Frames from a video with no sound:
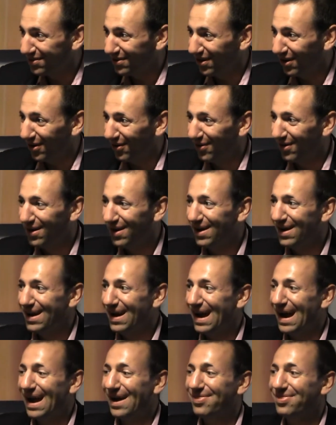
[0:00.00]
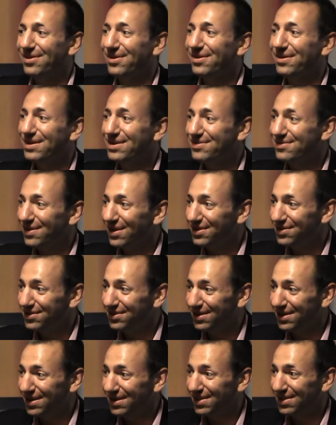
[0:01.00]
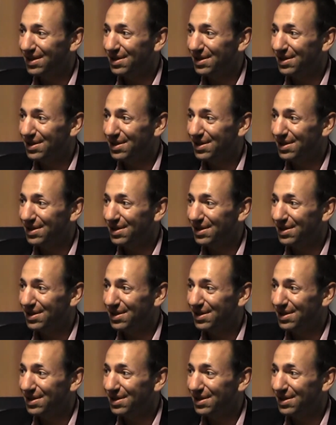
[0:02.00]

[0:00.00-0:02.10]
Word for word: So, at their convention,